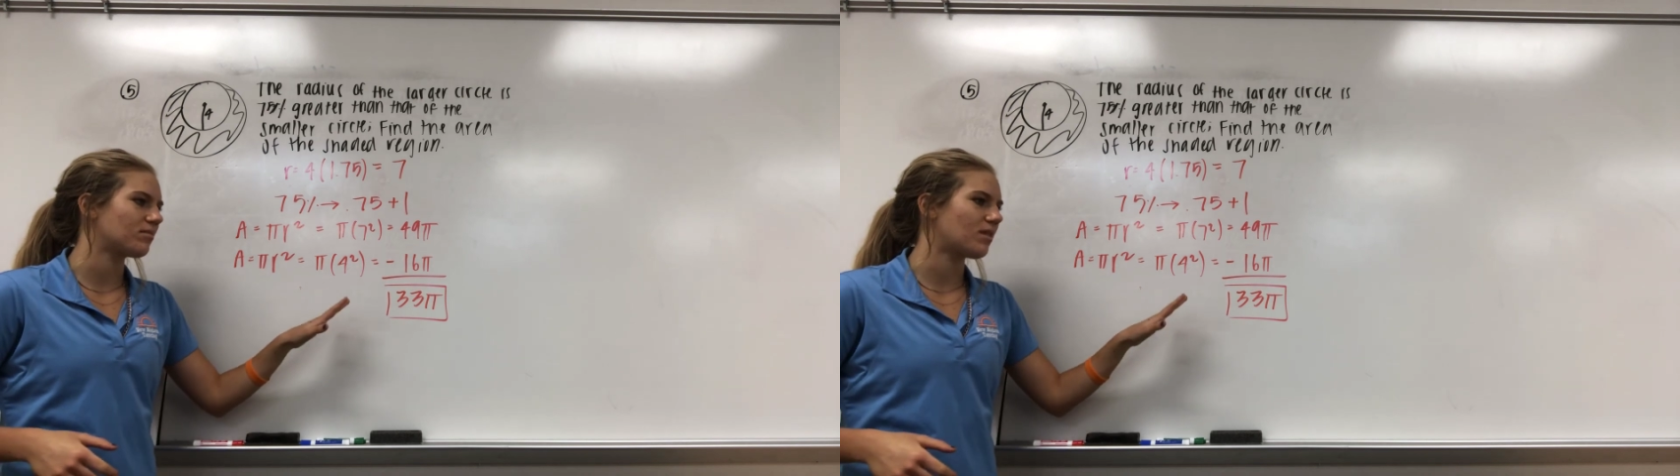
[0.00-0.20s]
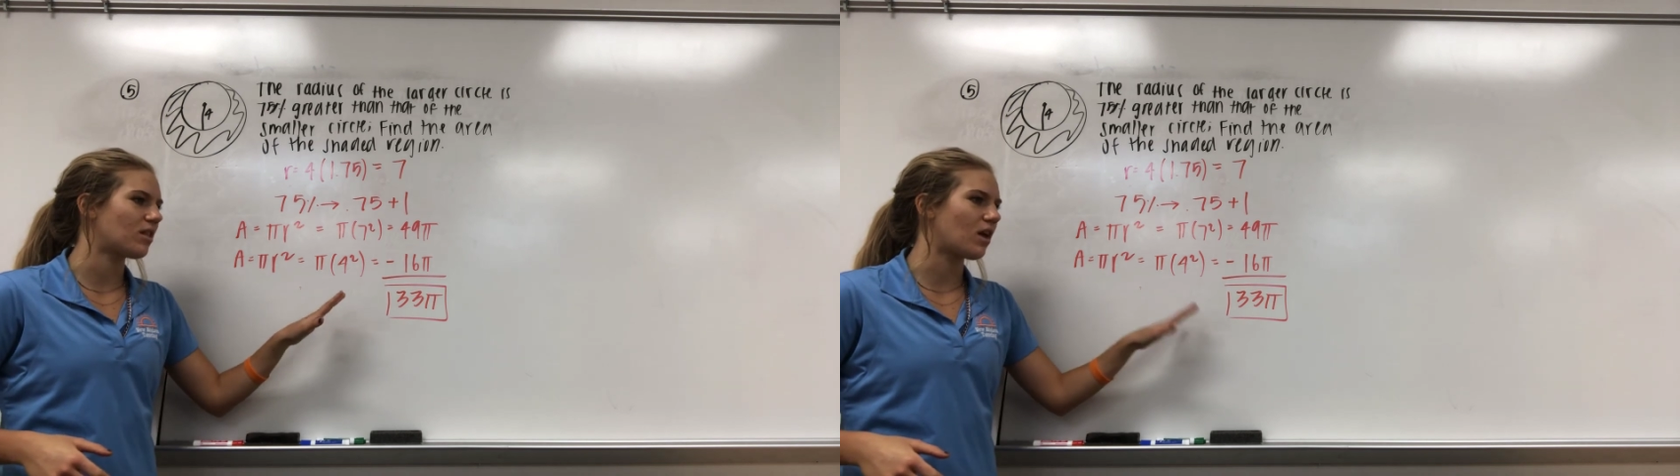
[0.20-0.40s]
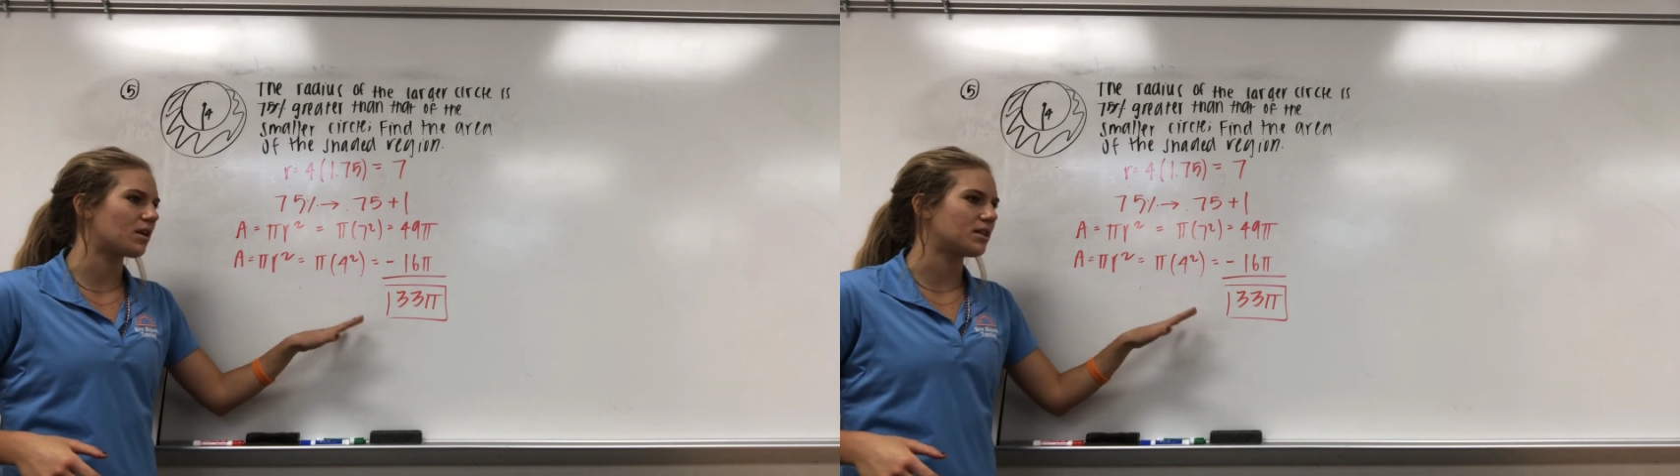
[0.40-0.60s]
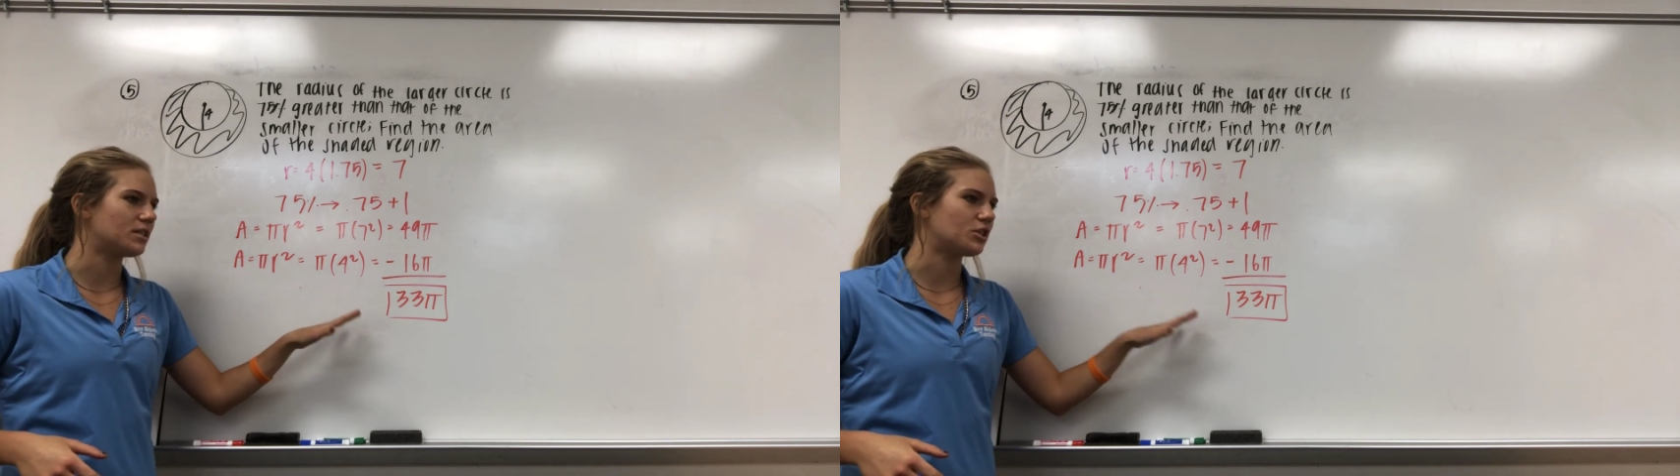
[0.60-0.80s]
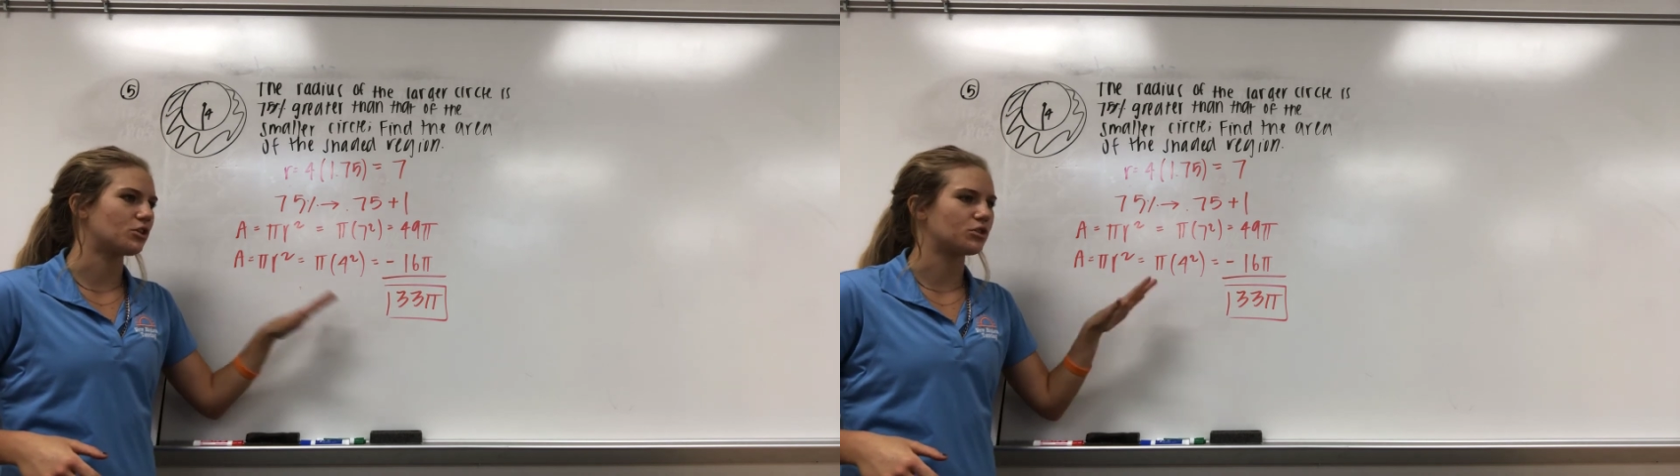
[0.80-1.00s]
a lot
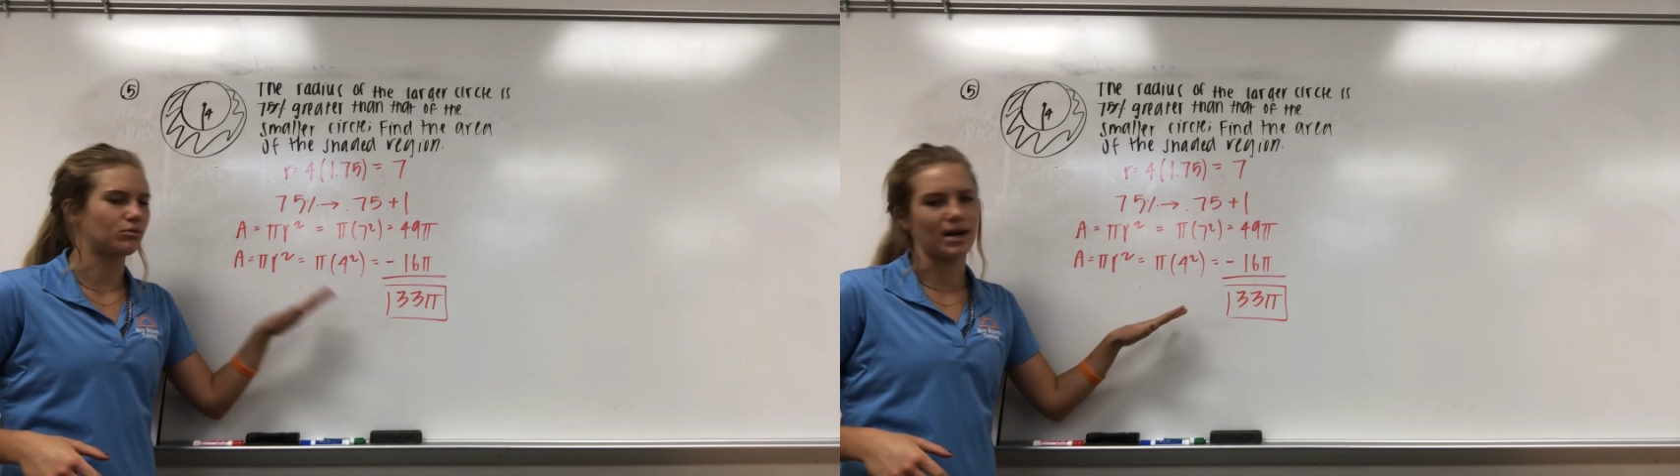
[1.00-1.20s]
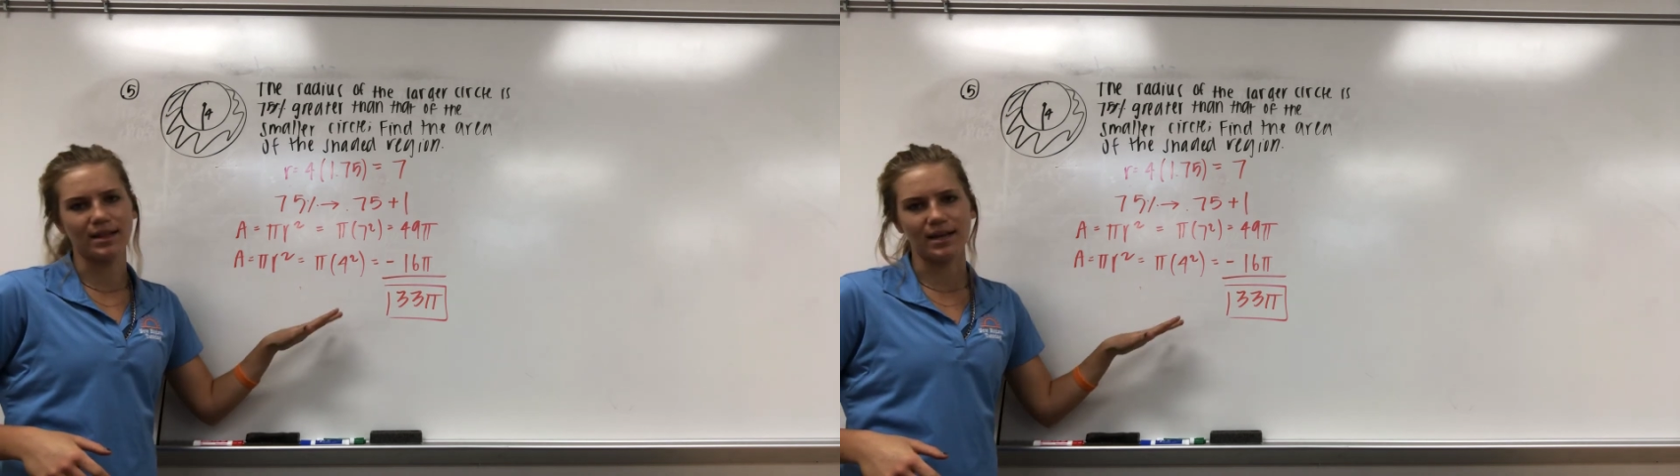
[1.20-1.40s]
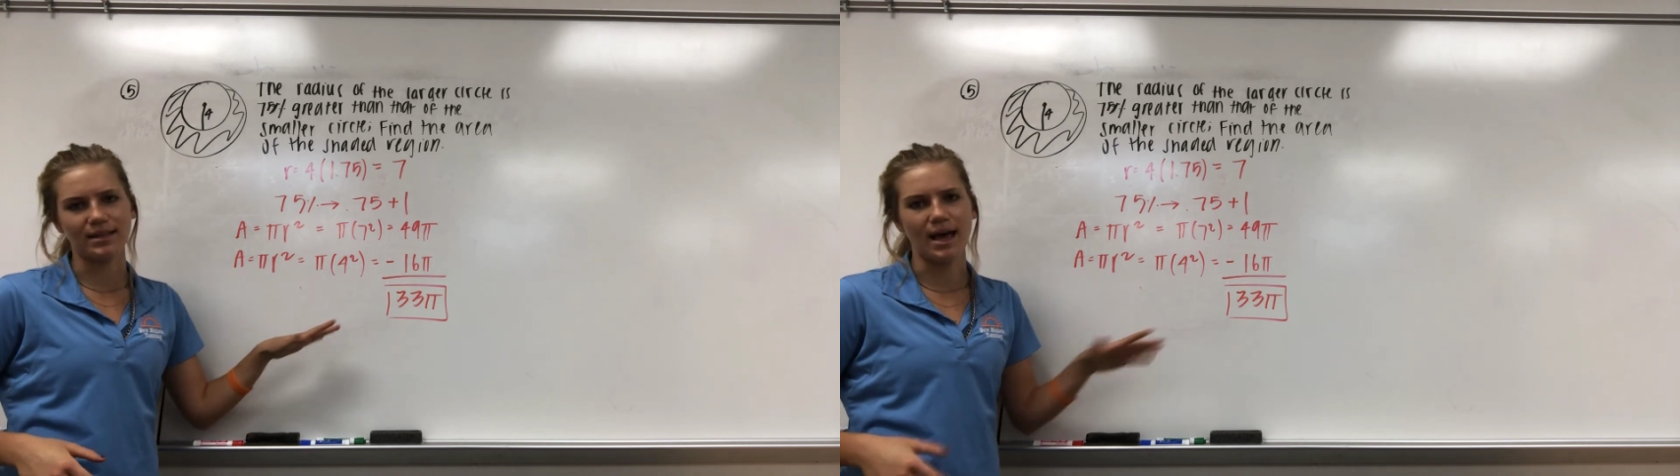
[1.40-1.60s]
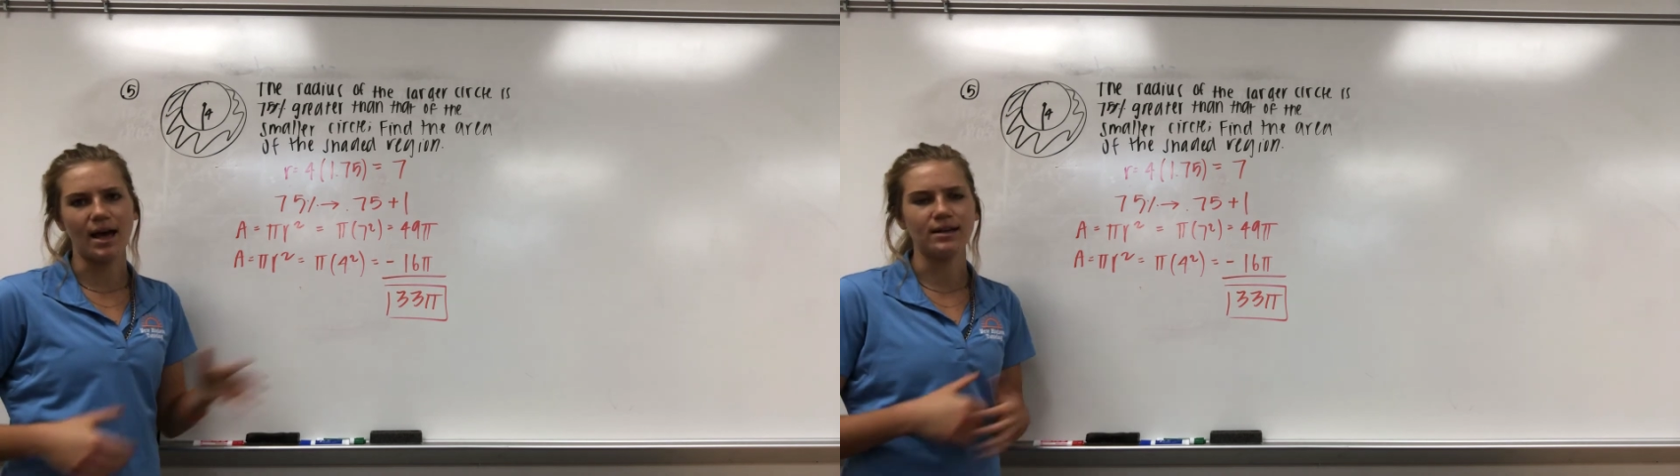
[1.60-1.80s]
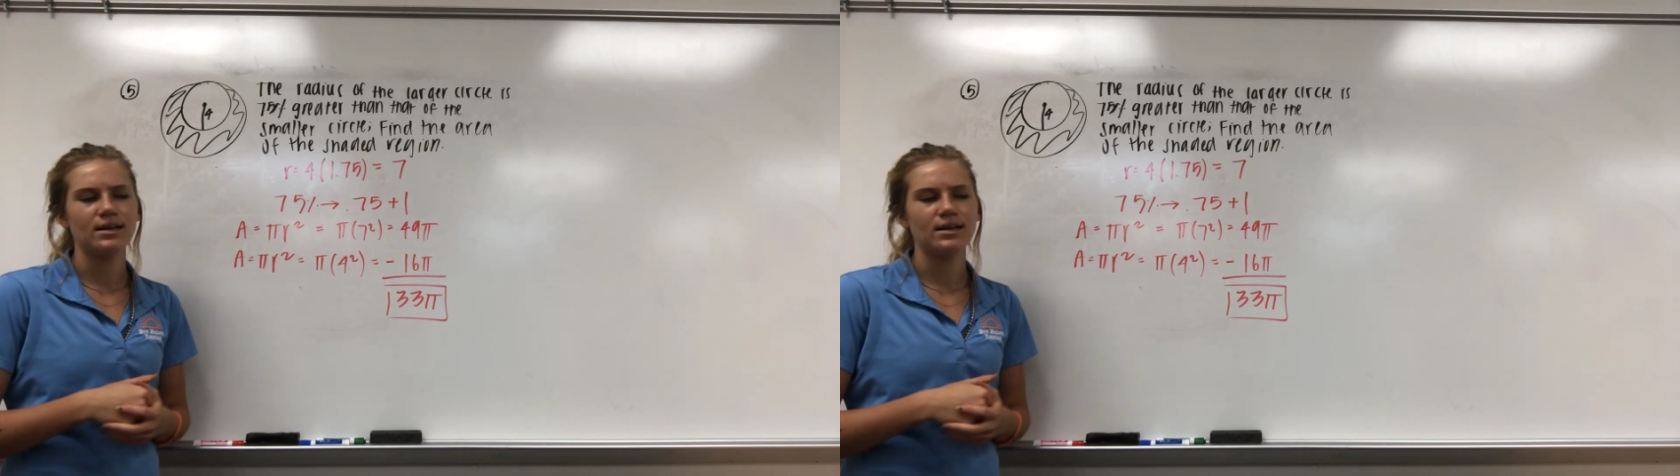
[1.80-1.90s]
easier to write it like that.